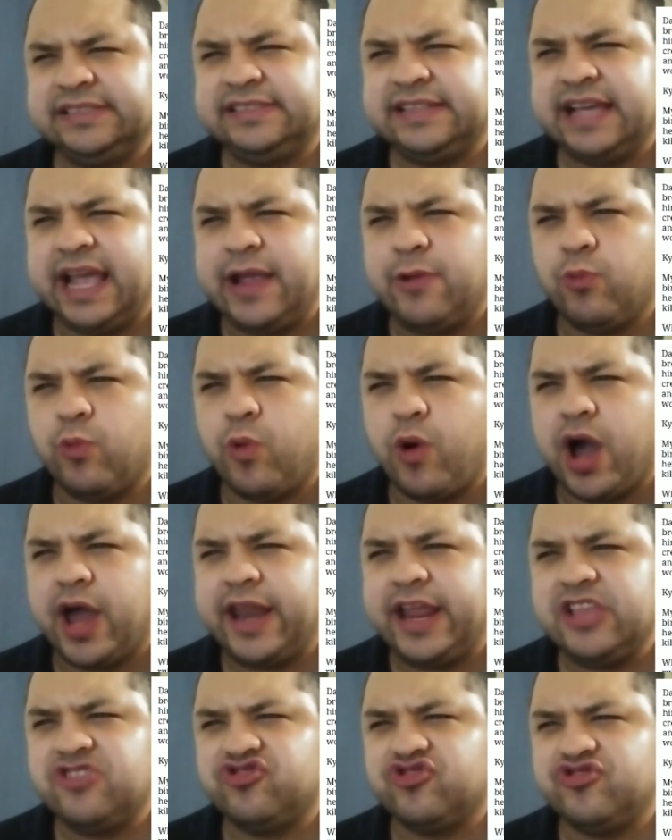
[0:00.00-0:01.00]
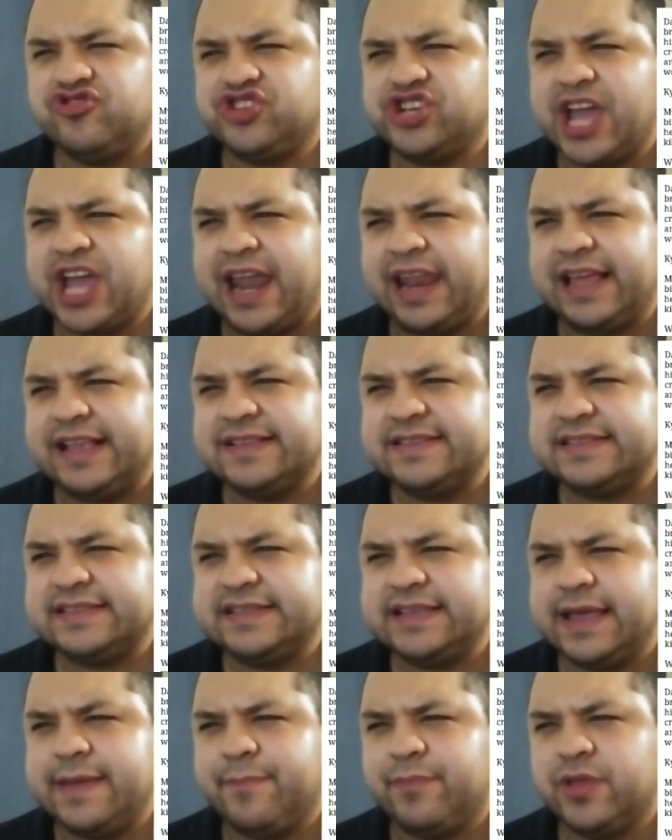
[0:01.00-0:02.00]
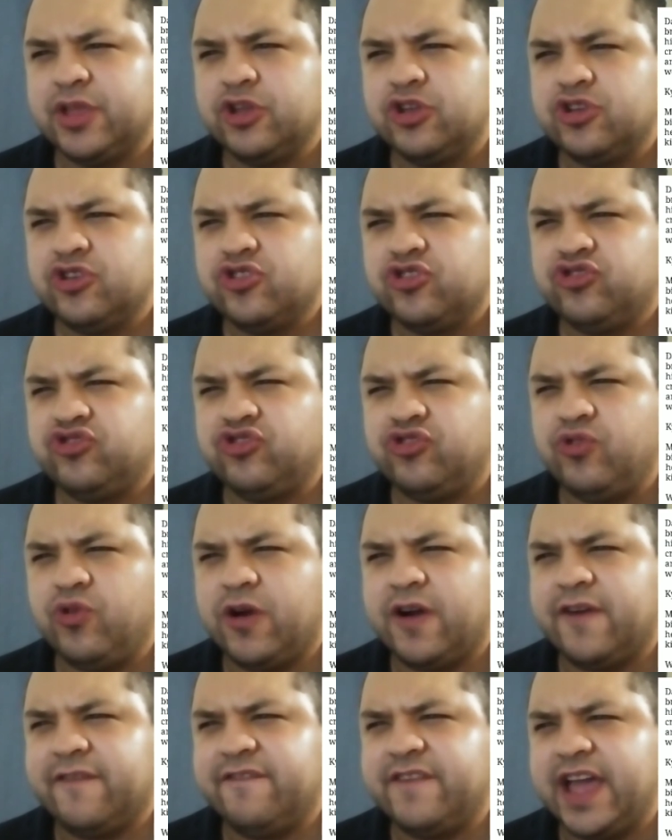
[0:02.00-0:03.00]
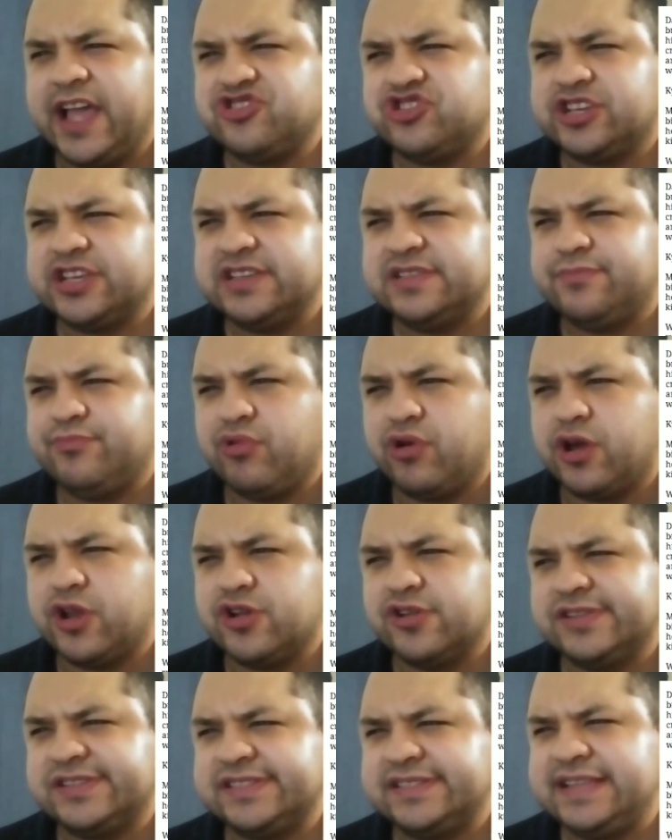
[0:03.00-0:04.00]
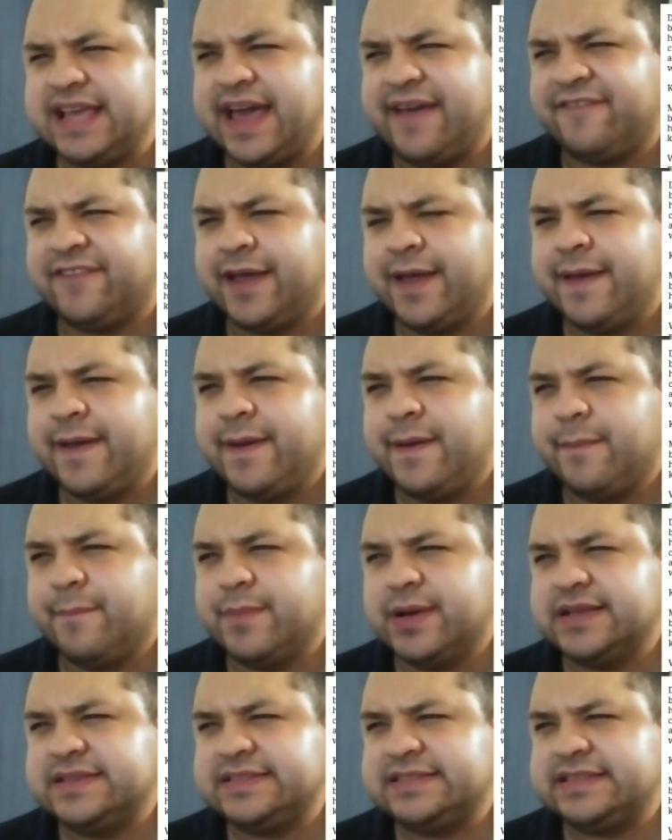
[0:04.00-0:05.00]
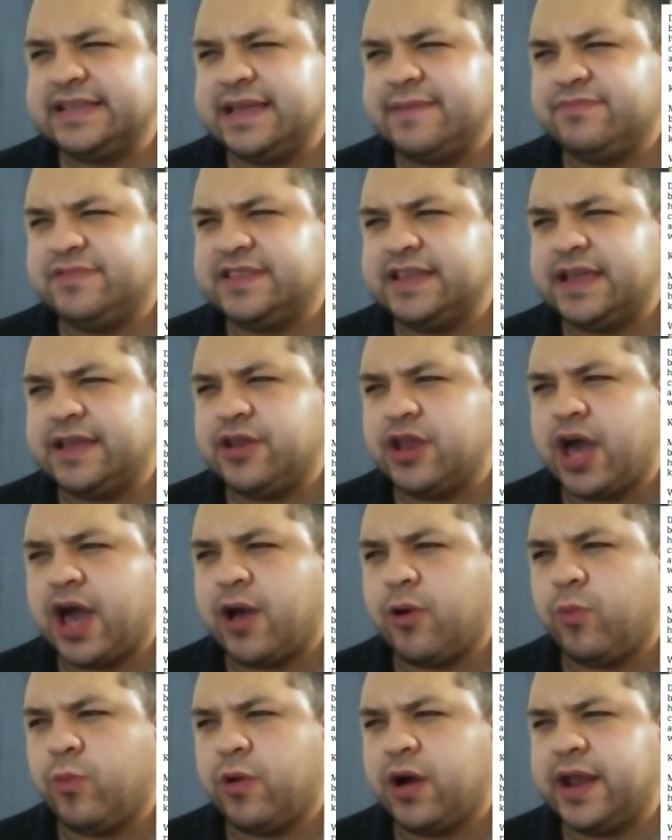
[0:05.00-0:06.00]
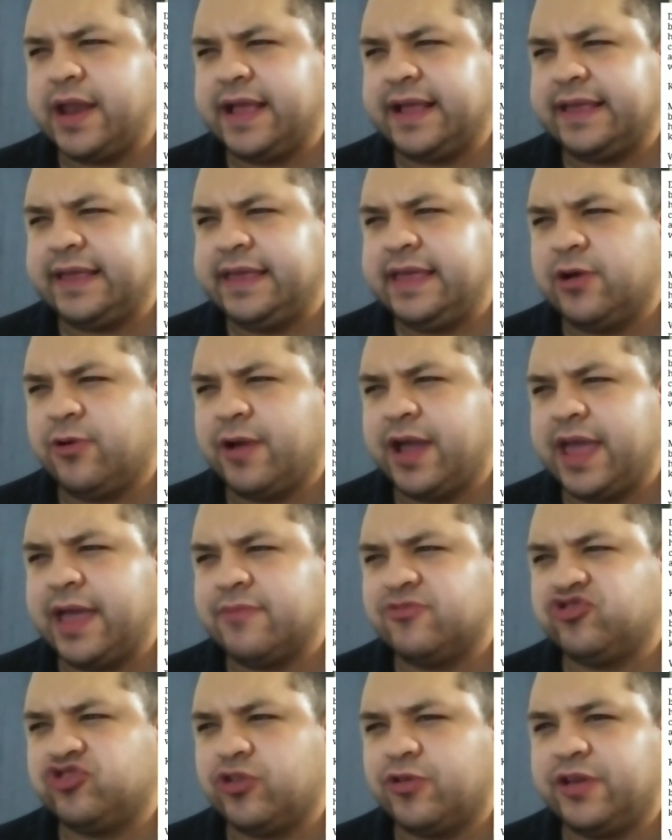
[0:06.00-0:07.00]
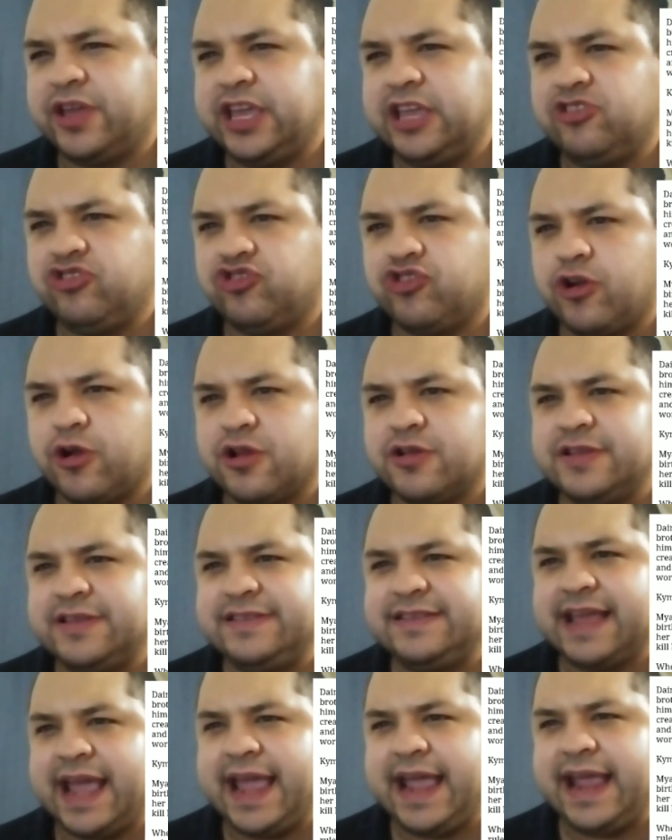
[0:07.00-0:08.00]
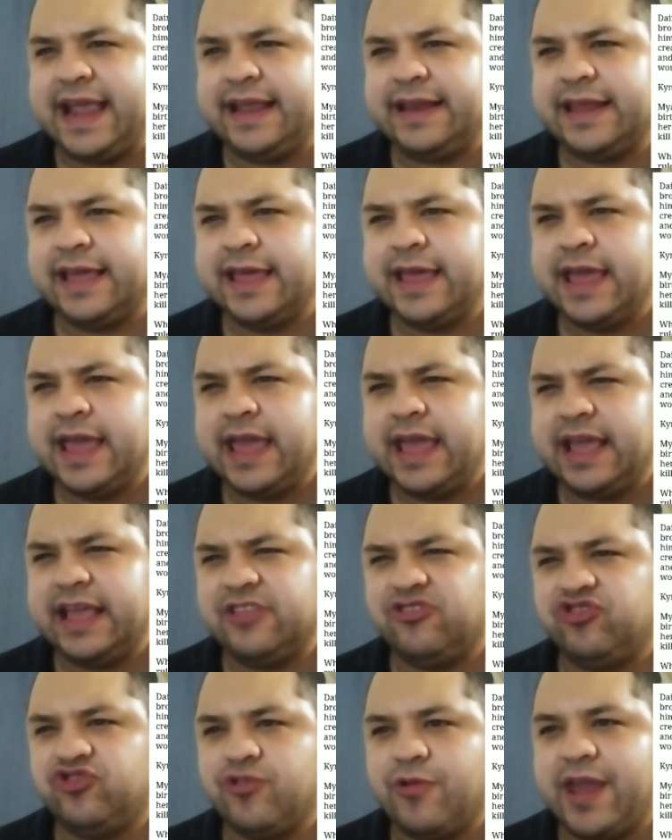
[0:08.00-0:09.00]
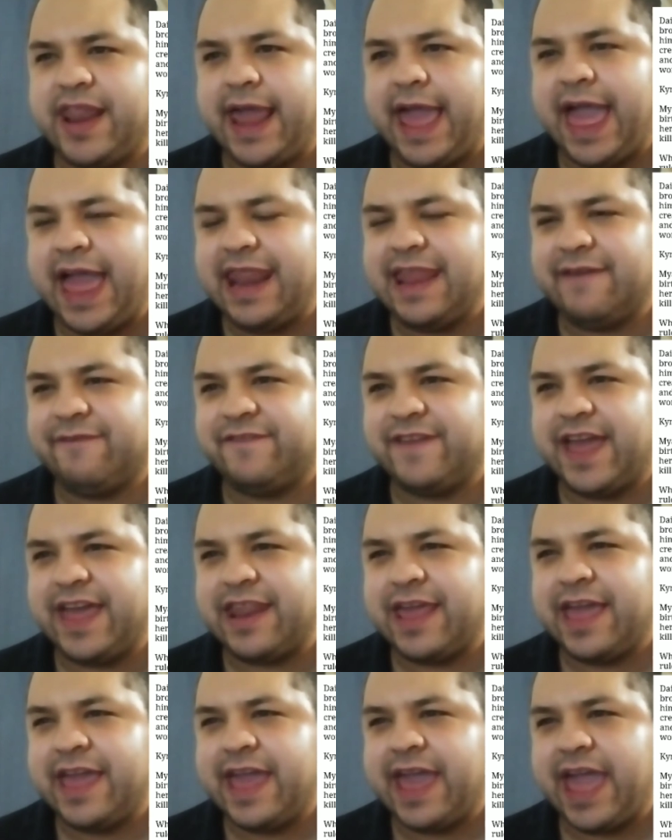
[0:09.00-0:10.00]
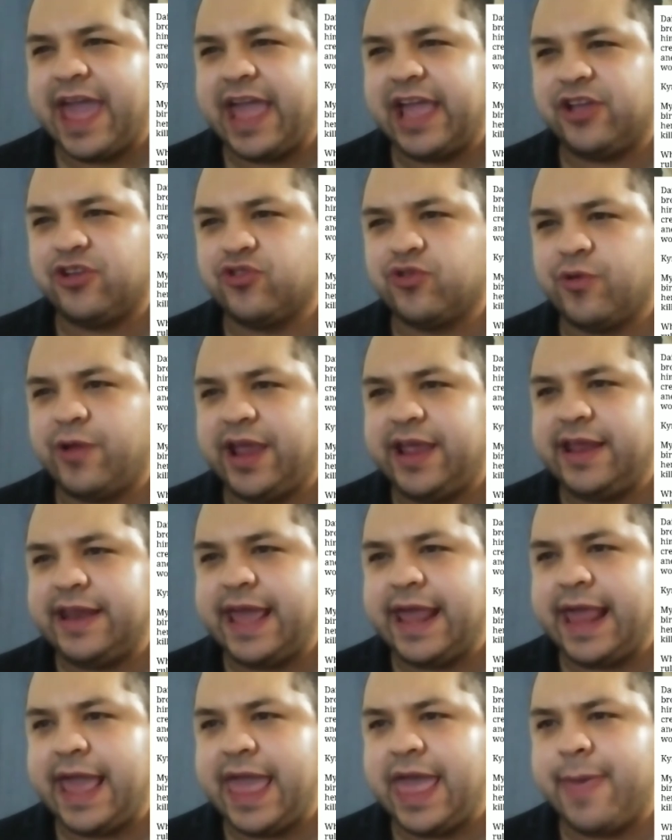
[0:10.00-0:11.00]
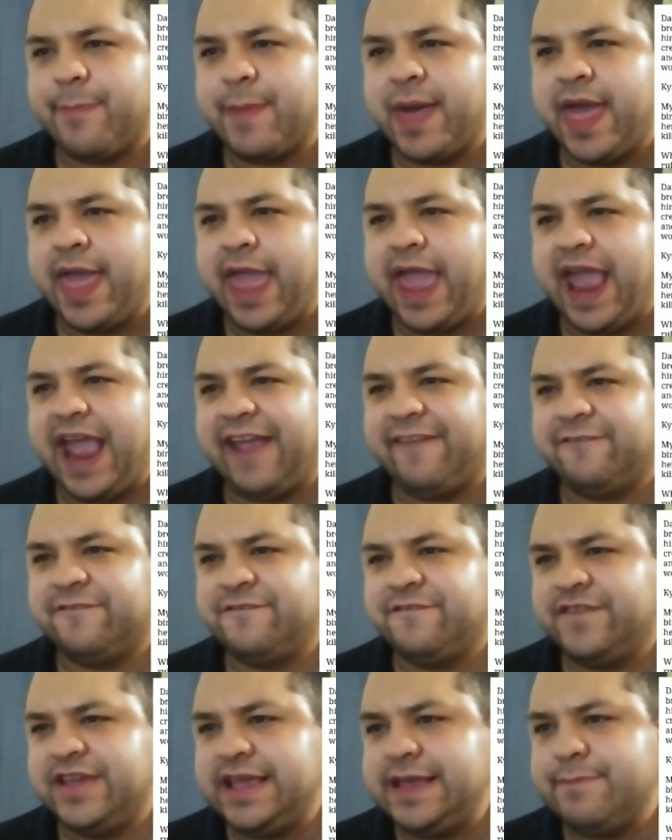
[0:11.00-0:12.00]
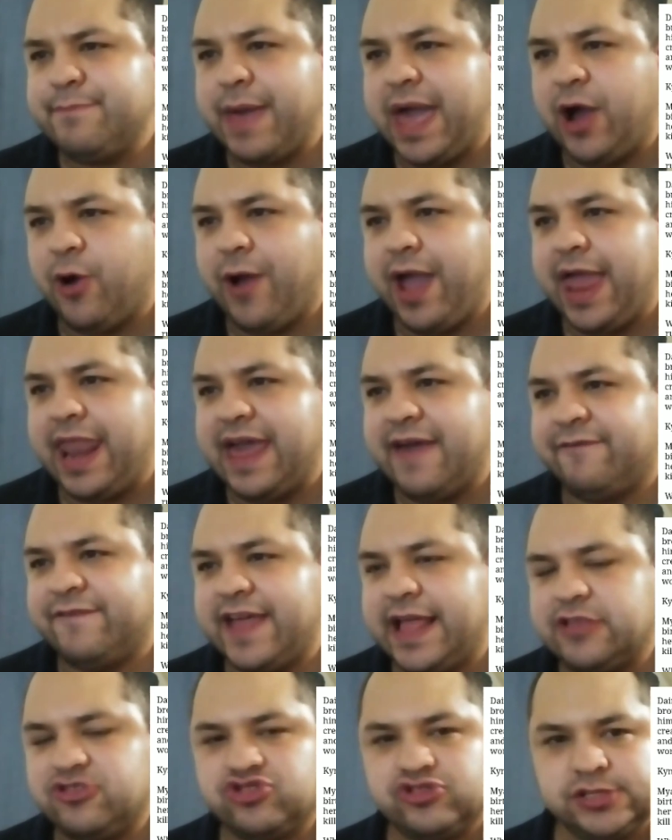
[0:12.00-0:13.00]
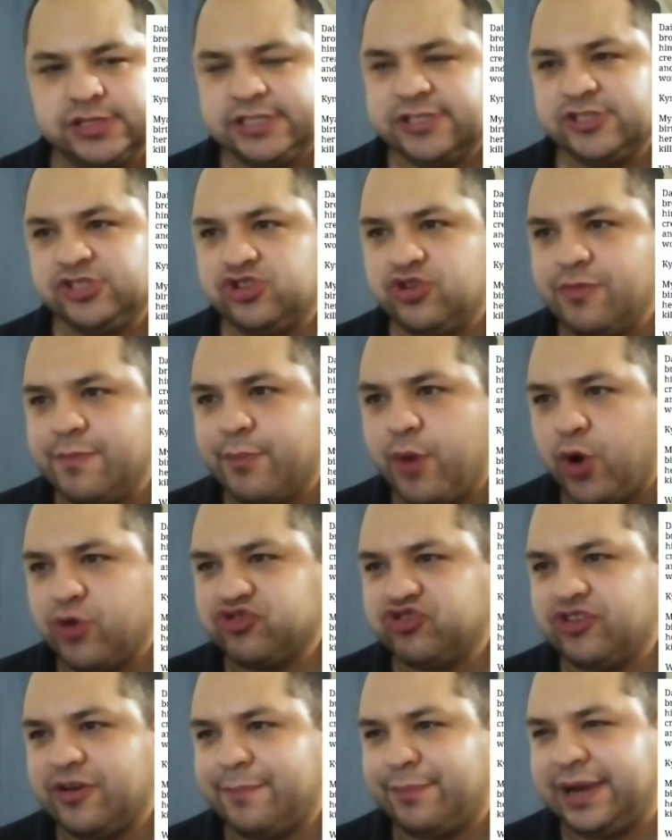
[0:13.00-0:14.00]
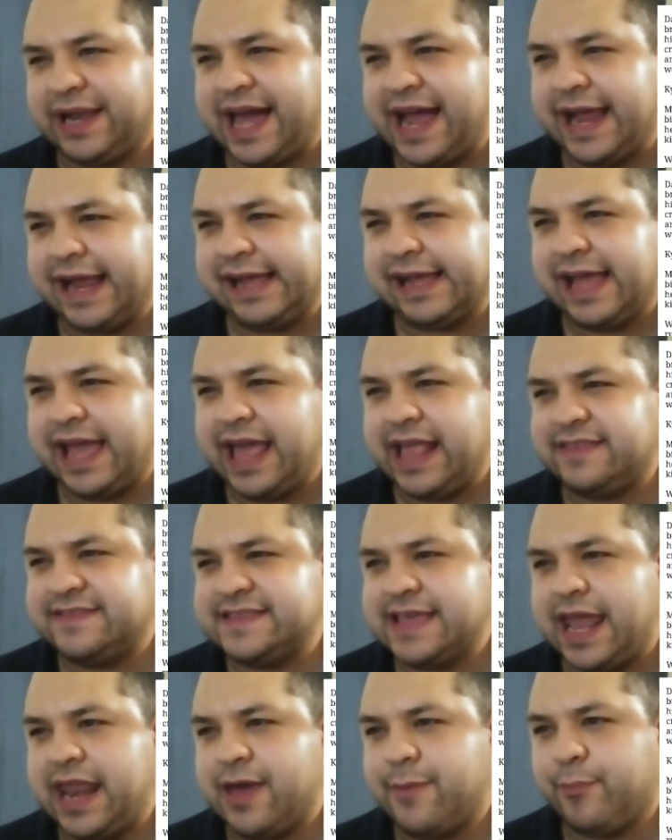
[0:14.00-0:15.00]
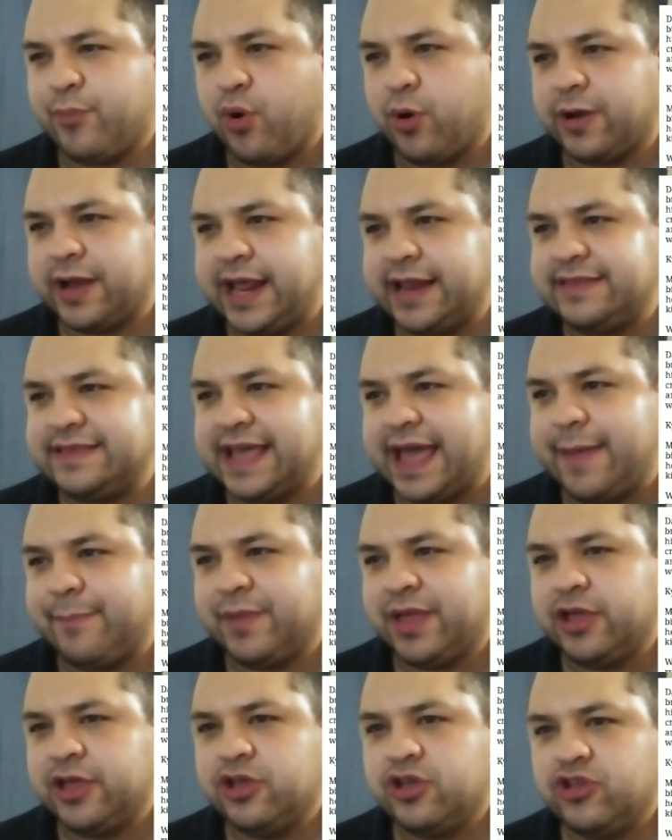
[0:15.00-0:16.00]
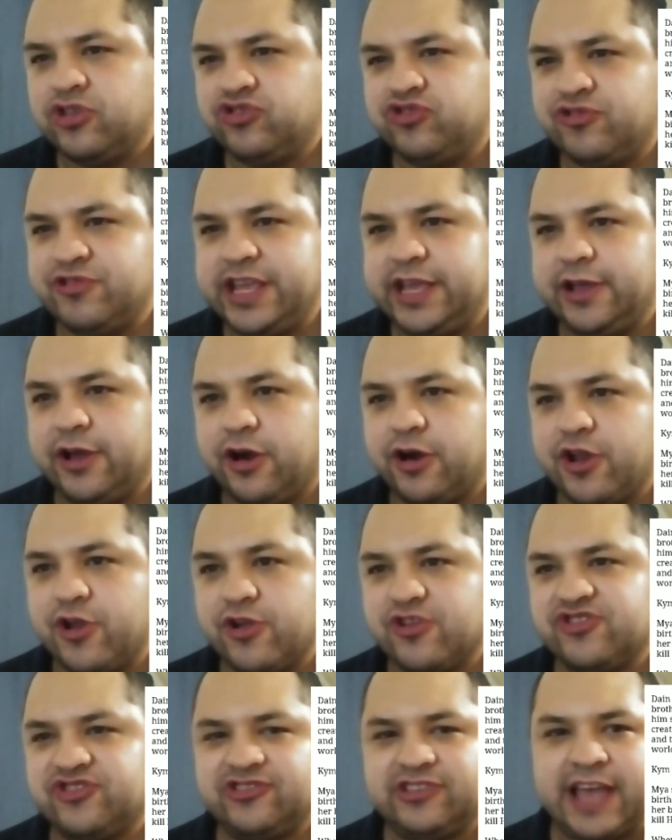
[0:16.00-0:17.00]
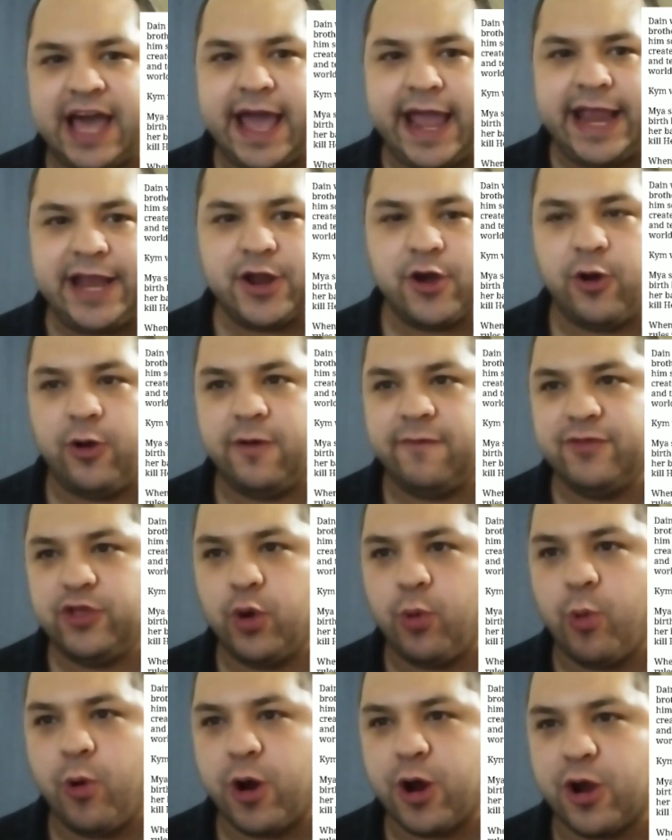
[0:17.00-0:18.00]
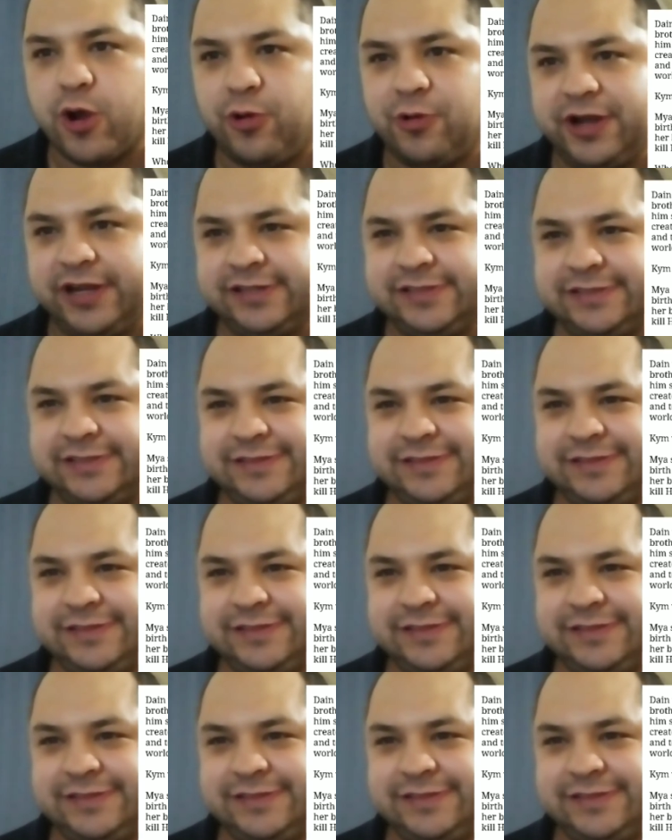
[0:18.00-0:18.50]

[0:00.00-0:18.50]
Dane wanted to challenge Sim to avenge his brother's death, but Sim did not want to kill him, so he turned Dane into an elephant and created him a female elephant to multiply and teleported them to the other side of the world.